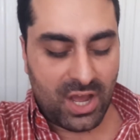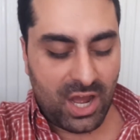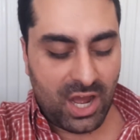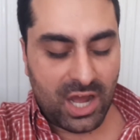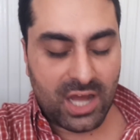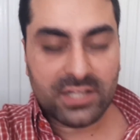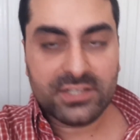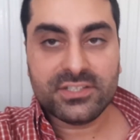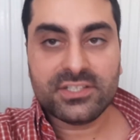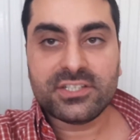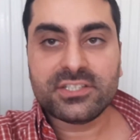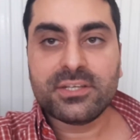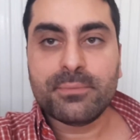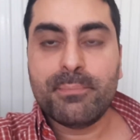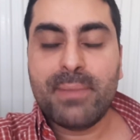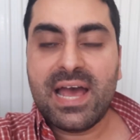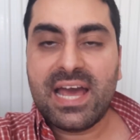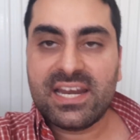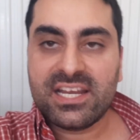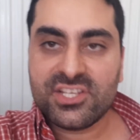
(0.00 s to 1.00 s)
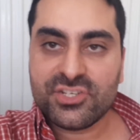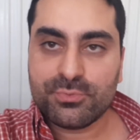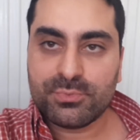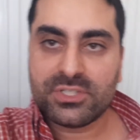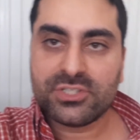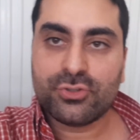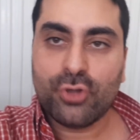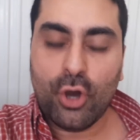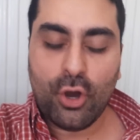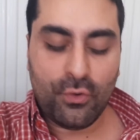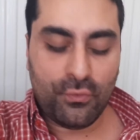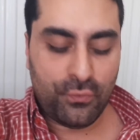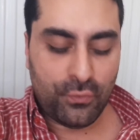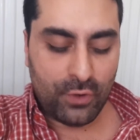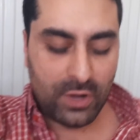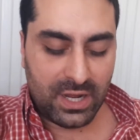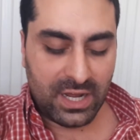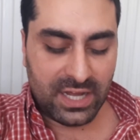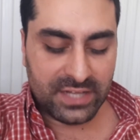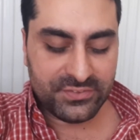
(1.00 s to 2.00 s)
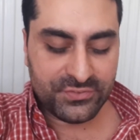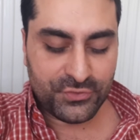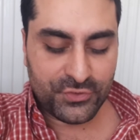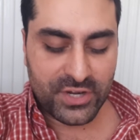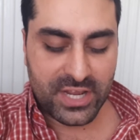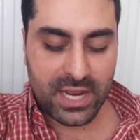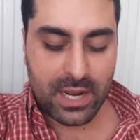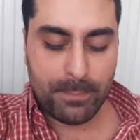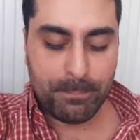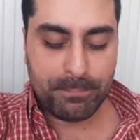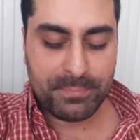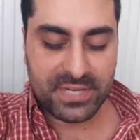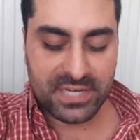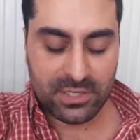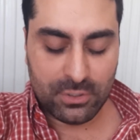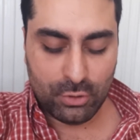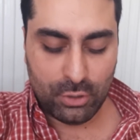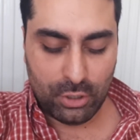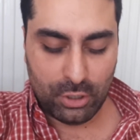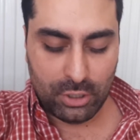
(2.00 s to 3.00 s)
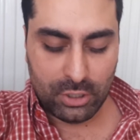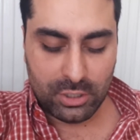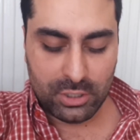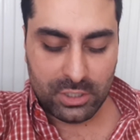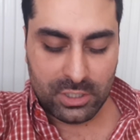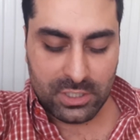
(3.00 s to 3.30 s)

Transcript: under the management of Andrea Pirlo.